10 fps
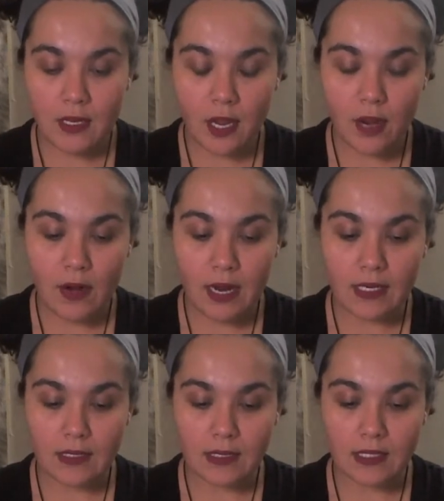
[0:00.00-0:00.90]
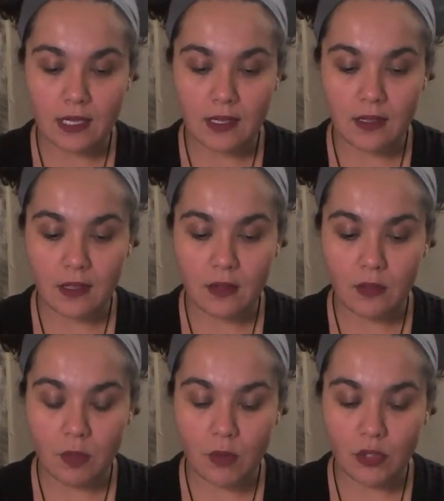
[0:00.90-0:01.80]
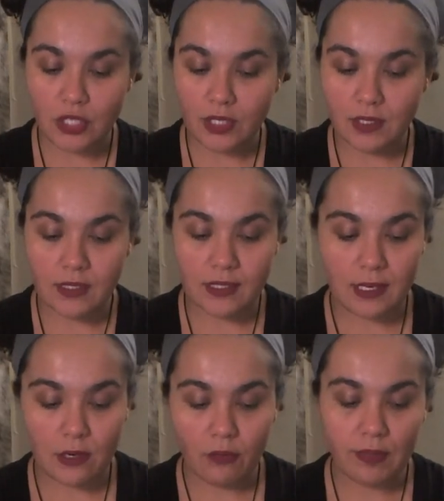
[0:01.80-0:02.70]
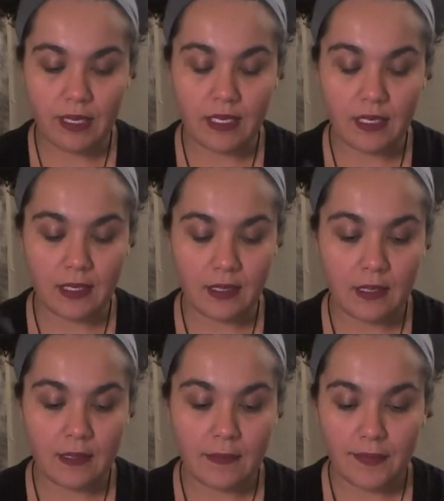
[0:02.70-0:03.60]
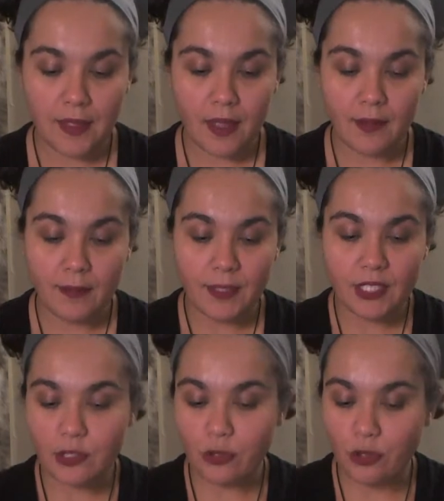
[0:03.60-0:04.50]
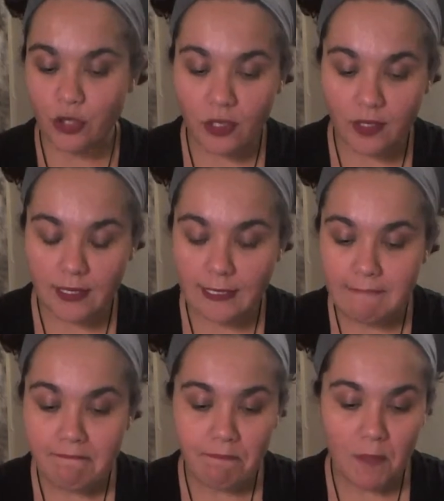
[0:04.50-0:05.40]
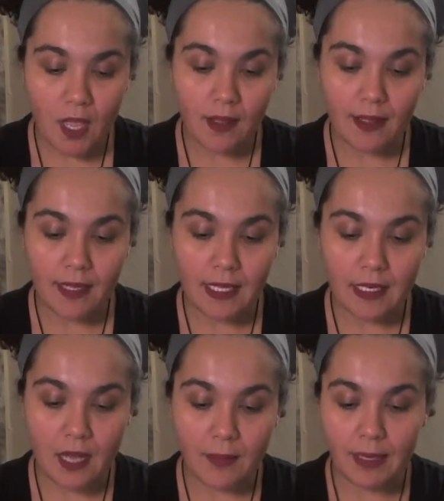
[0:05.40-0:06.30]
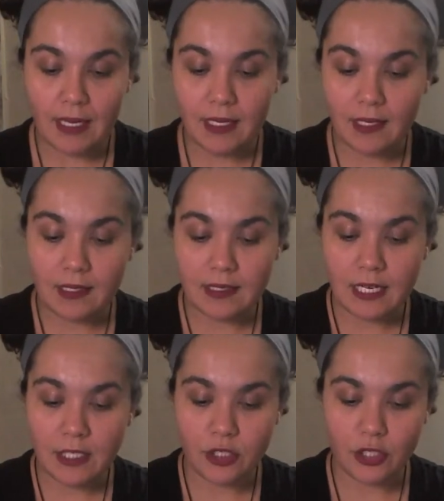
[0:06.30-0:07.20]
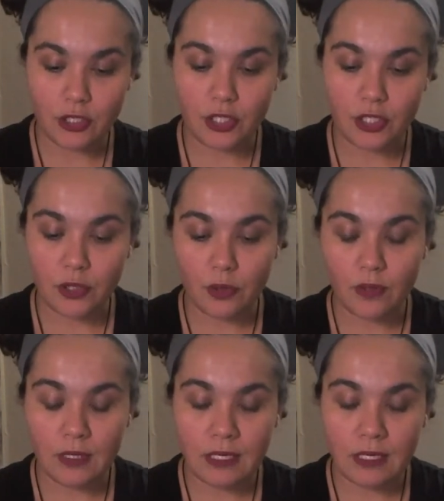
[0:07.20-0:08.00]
Alright, it's emotions that are being misunderstood and not paid attention to.